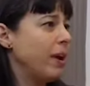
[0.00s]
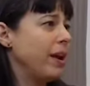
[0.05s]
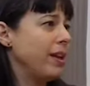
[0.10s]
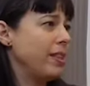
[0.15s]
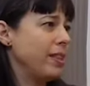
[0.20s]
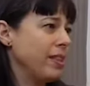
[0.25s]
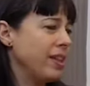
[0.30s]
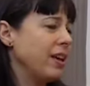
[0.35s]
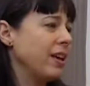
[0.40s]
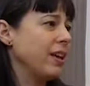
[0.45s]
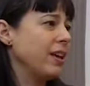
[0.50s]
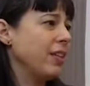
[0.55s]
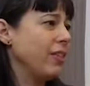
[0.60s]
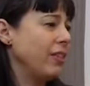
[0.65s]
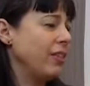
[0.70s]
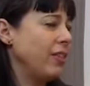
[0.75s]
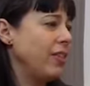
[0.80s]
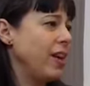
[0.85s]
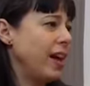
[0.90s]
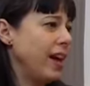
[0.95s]
But I think
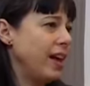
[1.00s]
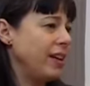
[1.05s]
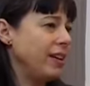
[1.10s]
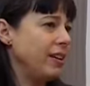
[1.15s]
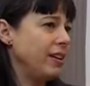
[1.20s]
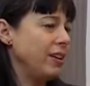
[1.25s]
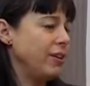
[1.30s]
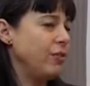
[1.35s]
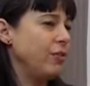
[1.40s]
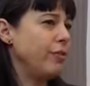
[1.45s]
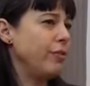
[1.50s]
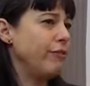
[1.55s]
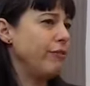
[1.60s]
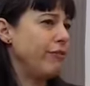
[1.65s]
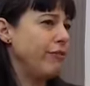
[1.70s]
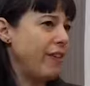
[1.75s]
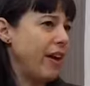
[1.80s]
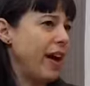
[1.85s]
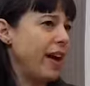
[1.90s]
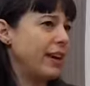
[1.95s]
that, you know, the
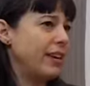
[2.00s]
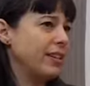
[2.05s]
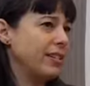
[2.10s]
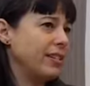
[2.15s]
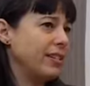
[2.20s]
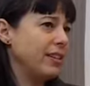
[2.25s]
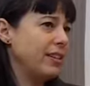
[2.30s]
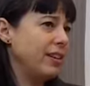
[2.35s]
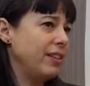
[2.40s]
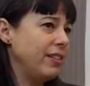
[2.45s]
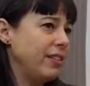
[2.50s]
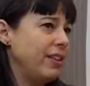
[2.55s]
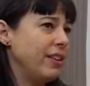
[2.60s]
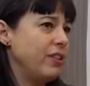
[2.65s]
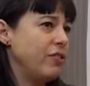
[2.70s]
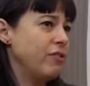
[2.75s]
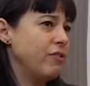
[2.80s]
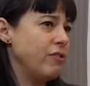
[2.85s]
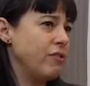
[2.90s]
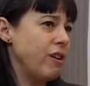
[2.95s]
fact
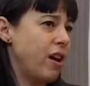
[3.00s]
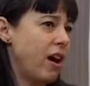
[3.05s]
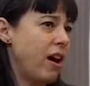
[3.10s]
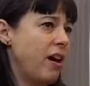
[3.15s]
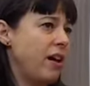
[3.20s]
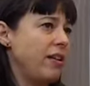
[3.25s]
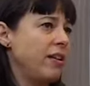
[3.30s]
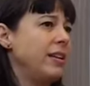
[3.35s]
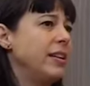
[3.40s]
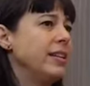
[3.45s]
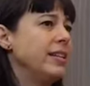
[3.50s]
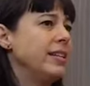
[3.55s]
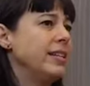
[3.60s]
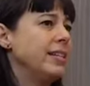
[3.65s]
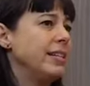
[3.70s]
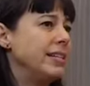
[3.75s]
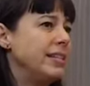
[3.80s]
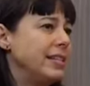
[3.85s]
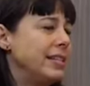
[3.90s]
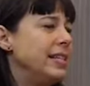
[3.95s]
that you're not
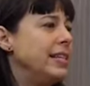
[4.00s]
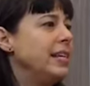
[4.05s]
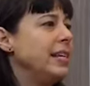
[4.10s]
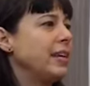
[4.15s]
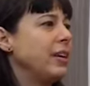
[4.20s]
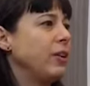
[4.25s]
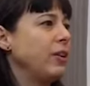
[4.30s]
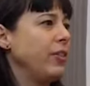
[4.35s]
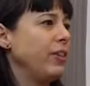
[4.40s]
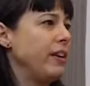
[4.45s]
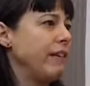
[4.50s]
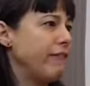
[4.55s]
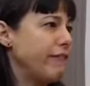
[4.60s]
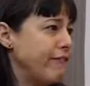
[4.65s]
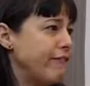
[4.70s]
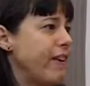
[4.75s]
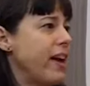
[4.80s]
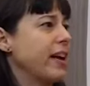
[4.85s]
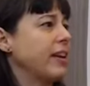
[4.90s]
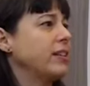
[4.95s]
seeing the
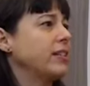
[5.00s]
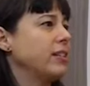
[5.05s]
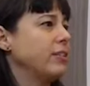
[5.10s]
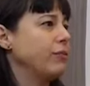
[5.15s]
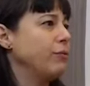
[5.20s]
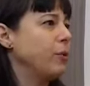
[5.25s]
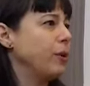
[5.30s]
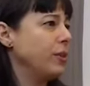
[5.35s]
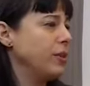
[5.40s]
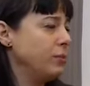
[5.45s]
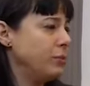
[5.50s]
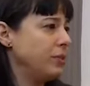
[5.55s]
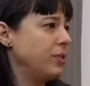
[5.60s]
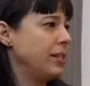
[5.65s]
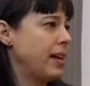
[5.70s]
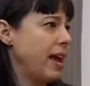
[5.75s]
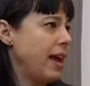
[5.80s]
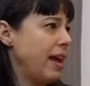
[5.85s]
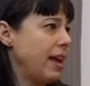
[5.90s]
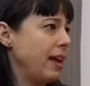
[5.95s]
effects of what you
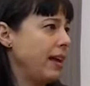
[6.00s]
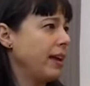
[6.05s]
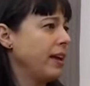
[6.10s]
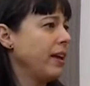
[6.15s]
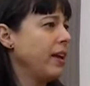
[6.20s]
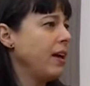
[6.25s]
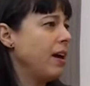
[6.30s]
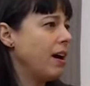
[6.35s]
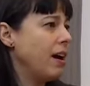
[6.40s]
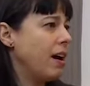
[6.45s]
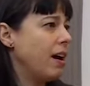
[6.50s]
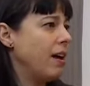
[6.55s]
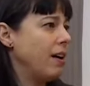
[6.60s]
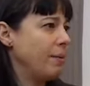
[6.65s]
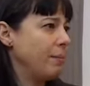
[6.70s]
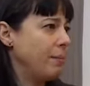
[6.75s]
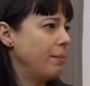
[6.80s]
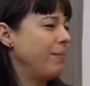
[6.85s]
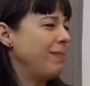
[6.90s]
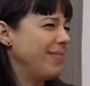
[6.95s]
say
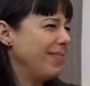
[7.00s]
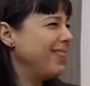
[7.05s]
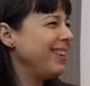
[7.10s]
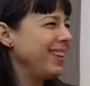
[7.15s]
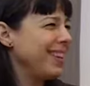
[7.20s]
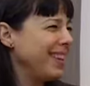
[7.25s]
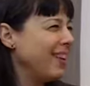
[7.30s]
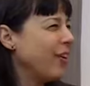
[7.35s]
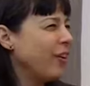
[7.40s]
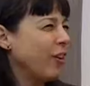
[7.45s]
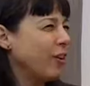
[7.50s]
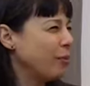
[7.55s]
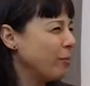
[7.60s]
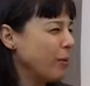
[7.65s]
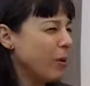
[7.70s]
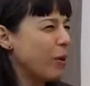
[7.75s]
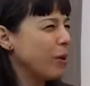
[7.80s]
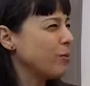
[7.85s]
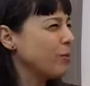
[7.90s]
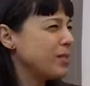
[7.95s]

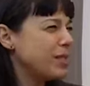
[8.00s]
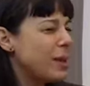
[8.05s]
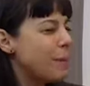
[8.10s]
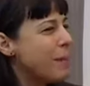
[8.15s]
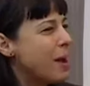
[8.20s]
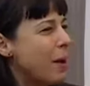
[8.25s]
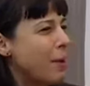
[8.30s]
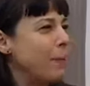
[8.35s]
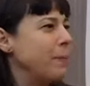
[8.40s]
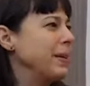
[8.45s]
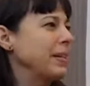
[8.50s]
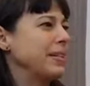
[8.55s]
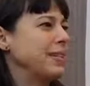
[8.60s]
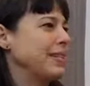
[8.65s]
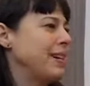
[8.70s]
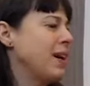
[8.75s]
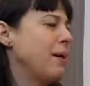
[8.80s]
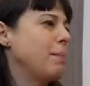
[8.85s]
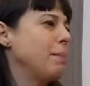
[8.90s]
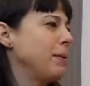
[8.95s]
are somehow
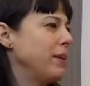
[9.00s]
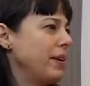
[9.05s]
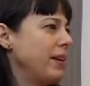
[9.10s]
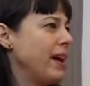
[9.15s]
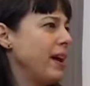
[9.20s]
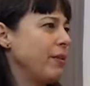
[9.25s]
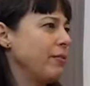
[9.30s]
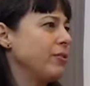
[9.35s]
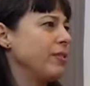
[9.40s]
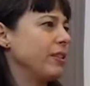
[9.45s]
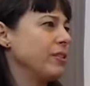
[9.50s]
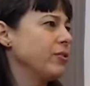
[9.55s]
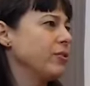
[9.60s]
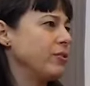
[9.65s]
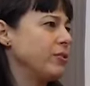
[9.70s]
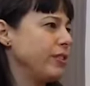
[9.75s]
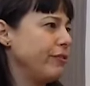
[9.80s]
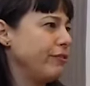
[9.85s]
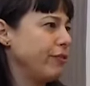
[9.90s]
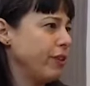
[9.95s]
mixed up in how things
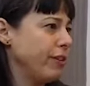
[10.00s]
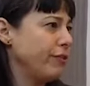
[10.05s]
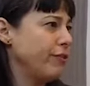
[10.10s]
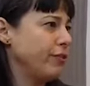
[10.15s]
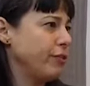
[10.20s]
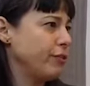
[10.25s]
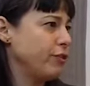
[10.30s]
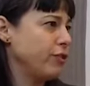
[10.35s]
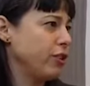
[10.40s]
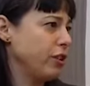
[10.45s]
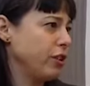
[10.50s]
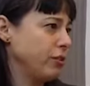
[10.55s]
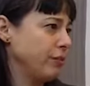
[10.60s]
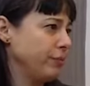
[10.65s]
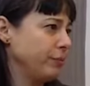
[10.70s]
are different, for sure.